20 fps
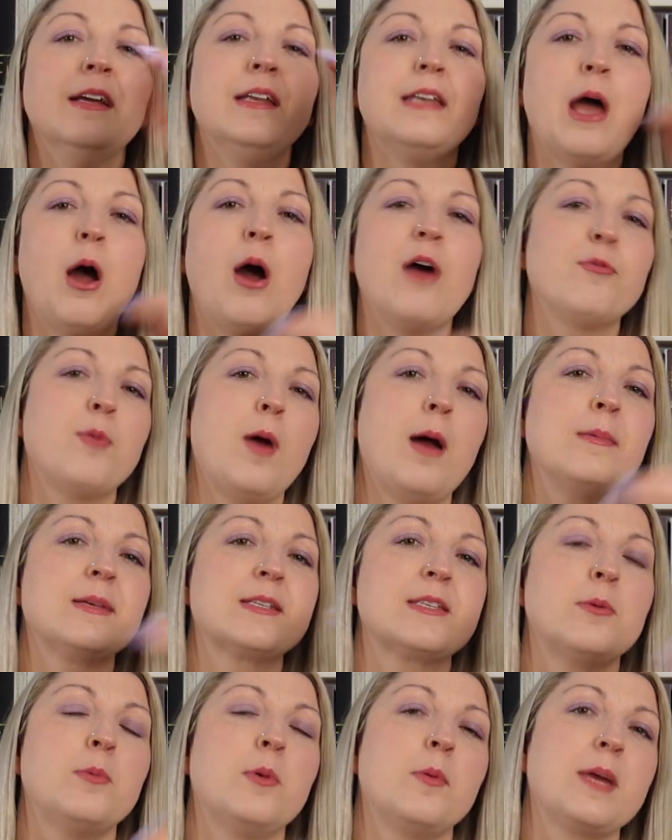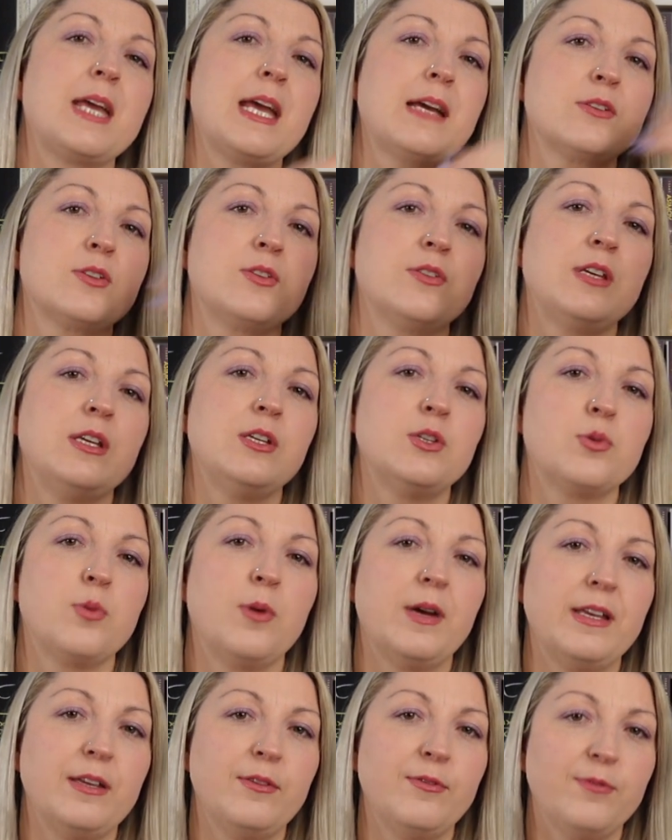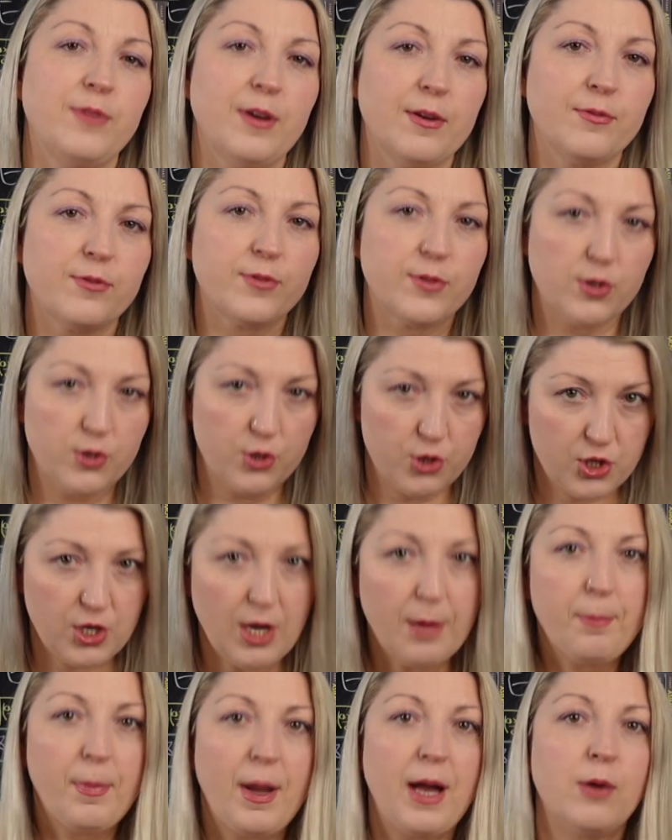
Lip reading: Now, I promise that when we get to the 25th ship,